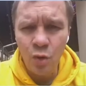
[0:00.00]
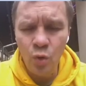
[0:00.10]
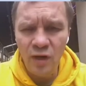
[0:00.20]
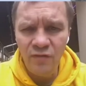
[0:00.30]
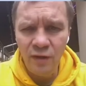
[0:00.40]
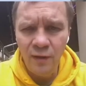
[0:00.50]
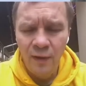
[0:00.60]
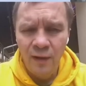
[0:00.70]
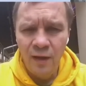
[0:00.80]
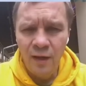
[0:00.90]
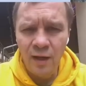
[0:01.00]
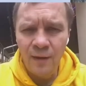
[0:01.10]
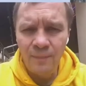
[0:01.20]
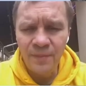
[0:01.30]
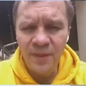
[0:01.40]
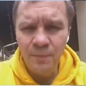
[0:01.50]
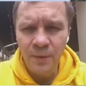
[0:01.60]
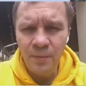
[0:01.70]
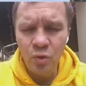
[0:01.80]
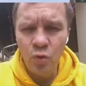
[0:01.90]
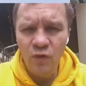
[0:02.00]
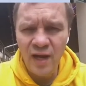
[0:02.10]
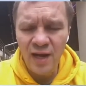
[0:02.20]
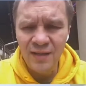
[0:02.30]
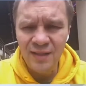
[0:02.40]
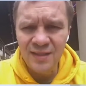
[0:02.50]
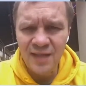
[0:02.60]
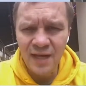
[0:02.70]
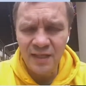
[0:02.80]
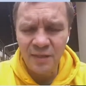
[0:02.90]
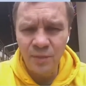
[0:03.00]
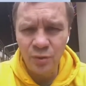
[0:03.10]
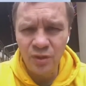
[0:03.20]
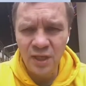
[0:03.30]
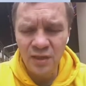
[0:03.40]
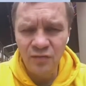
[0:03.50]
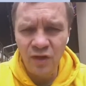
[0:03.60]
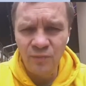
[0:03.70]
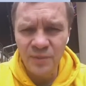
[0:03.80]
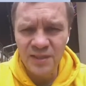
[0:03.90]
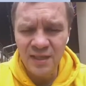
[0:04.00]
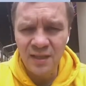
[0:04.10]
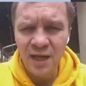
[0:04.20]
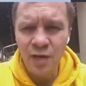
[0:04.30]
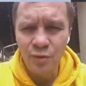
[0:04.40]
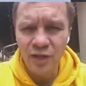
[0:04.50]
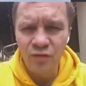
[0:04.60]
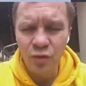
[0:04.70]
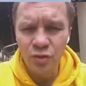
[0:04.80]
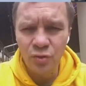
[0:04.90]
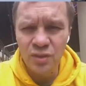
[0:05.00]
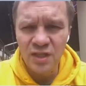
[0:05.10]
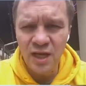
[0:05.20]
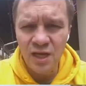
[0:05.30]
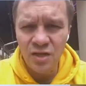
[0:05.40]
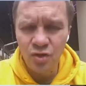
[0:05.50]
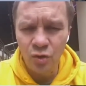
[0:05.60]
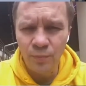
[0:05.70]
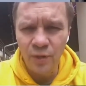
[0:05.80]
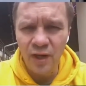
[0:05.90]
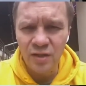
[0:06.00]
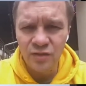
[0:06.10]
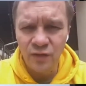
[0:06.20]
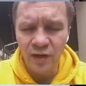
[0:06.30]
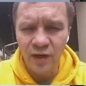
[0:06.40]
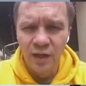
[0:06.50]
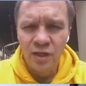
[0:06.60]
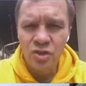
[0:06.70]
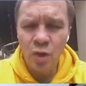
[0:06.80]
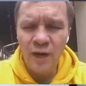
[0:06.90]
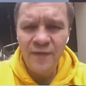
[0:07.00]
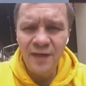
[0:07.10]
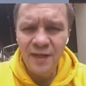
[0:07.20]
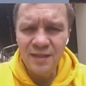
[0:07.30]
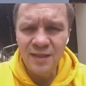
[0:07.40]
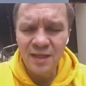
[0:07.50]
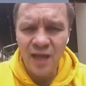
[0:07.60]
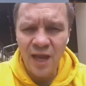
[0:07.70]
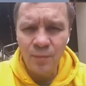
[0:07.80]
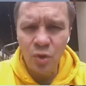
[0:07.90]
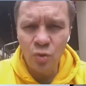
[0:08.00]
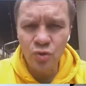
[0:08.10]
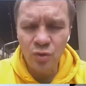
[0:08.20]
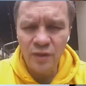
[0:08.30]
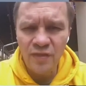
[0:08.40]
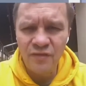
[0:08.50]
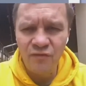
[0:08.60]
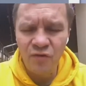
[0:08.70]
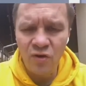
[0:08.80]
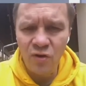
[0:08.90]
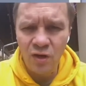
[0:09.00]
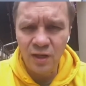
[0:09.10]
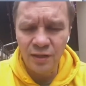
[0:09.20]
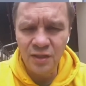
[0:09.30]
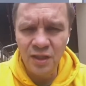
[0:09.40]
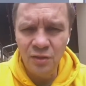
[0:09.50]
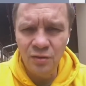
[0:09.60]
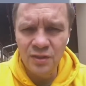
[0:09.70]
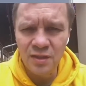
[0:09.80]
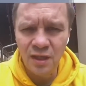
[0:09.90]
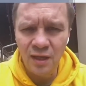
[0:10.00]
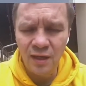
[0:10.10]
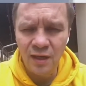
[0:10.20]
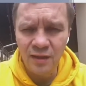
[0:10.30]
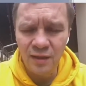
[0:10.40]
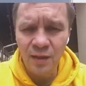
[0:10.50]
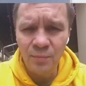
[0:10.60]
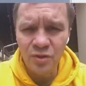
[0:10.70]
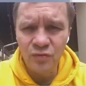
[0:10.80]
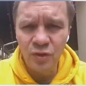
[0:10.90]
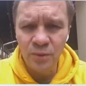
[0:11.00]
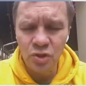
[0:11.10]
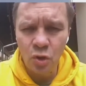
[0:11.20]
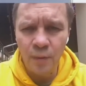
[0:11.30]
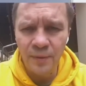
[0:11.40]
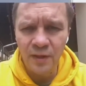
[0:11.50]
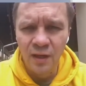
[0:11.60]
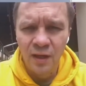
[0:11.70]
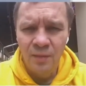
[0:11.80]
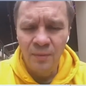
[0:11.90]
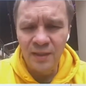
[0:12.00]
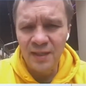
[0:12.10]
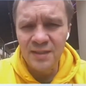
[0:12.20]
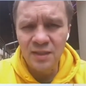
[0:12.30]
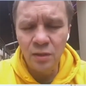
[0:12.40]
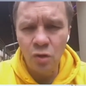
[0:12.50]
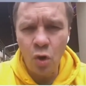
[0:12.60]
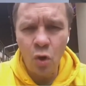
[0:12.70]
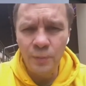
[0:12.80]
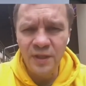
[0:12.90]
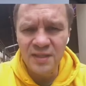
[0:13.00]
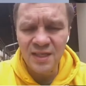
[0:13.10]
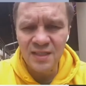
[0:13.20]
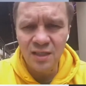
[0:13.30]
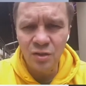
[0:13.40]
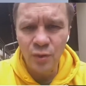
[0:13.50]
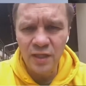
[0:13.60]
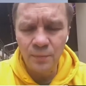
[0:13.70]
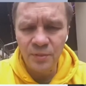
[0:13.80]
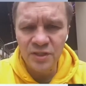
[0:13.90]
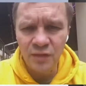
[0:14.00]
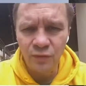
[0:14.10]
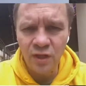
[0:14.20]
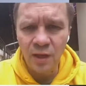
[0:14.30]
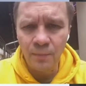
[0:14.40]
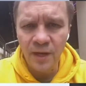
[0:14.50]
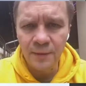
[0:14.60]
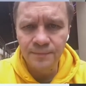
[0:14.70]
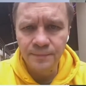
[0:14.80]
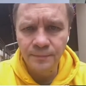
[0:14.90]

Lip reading: However, the people who were undecided, about 10-12%, now they want to stay in Europe or elsewhere. So I think as the time goes on and the war continues, the numbers will be dropping. But I still hope that 60 to 80% will come back.